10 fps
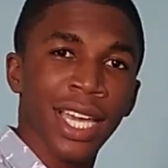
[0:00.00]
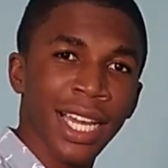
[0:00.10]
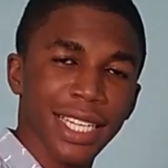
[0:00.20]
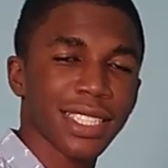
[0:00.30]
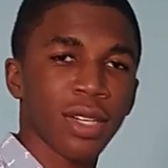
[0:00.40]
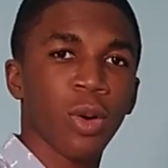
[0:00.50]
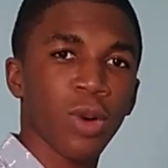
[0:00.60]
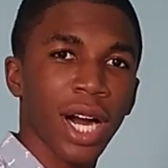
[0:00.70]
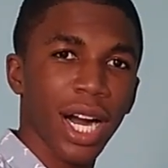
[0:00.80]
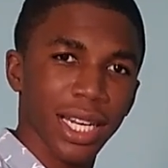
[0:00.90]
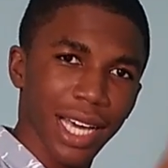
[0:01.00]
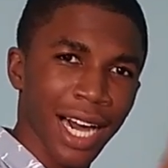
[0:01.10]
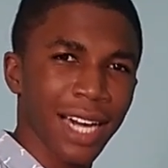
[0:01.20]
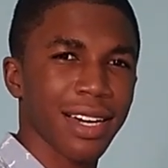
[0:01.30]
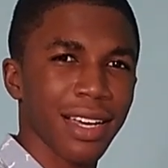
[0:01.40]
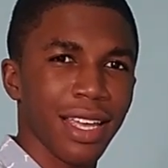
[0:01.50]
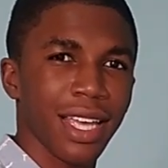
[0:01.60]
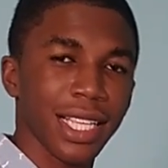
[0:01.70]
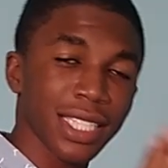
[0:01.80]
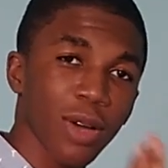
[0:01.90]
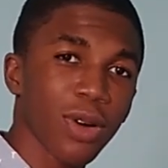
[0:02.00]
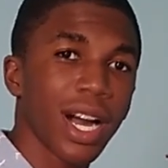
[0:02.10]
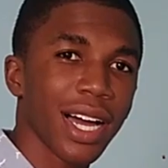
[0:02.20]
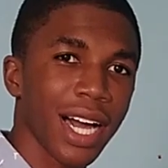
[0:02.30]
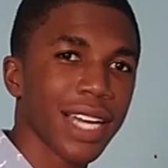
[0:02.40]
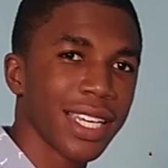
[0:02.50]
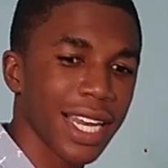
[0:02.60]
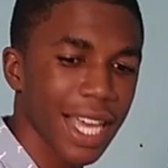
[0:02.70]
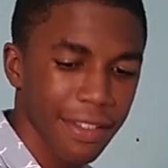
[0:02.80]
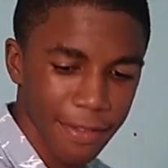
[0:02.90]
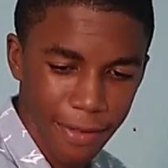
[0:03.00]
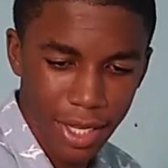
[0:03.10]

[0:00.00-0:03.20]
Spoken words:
understand how God act. This is how God act in a life.